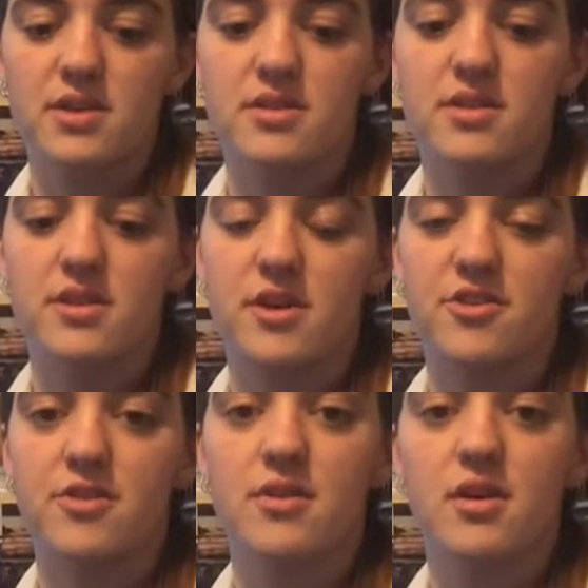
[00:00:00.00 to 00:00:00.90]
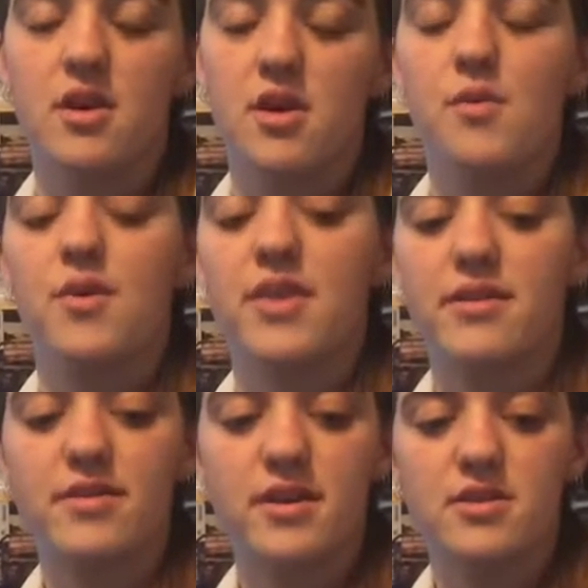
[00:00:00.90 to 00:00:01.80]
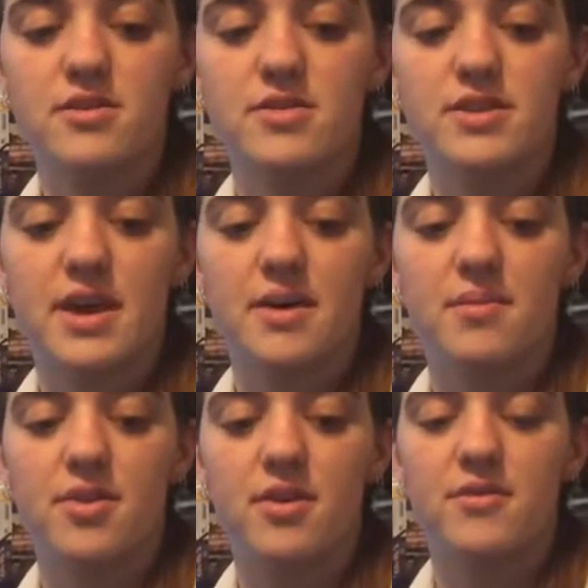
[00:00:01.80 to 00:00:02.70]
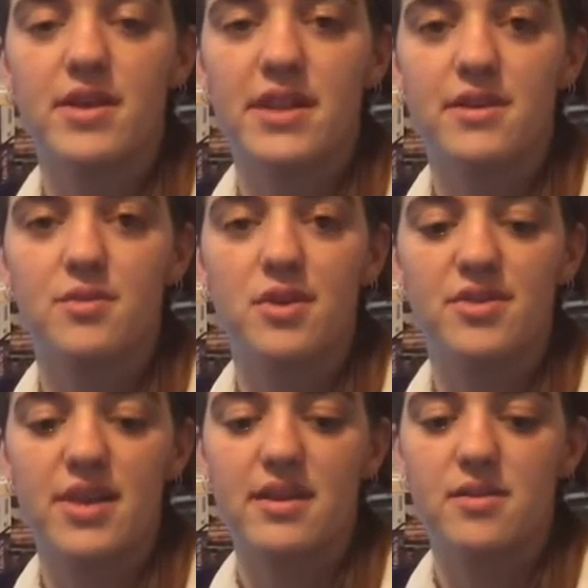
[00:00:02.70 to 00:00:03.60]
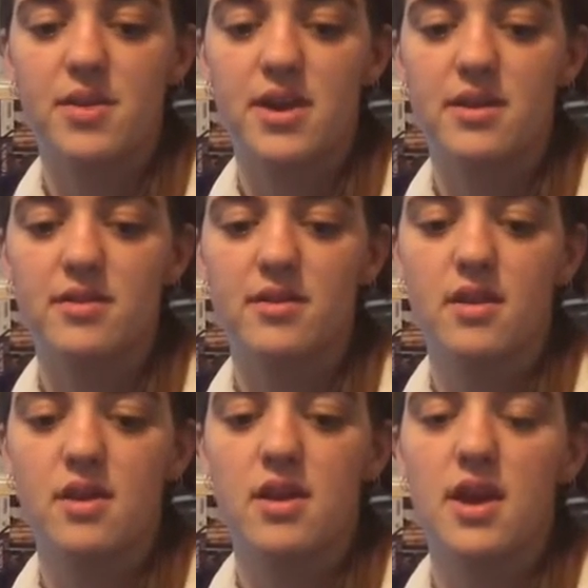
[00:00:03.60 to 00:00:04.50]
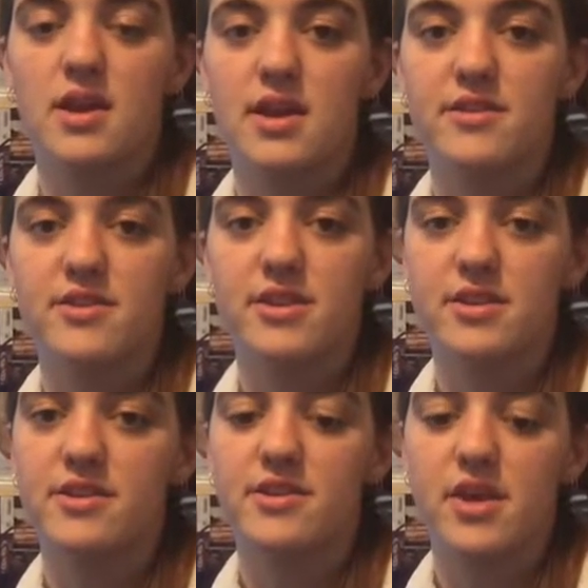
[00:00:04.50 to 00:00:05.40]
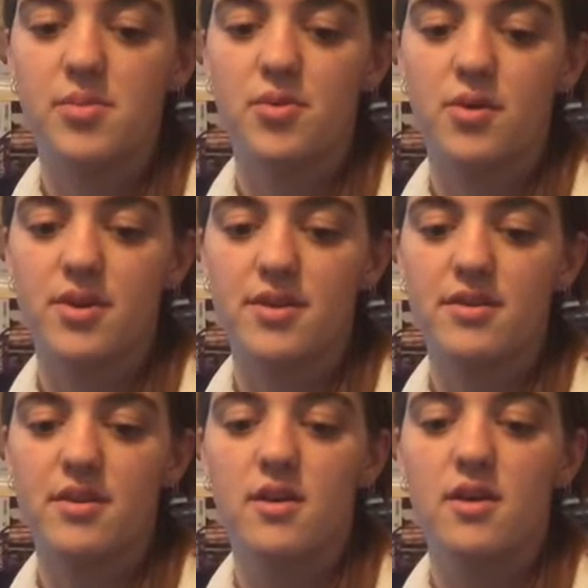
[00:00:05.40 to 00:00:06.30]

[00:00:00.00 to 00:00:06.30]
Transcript: into the ocean, where they sunk to a depth of at least 1,000 metres and entered into deeper waters.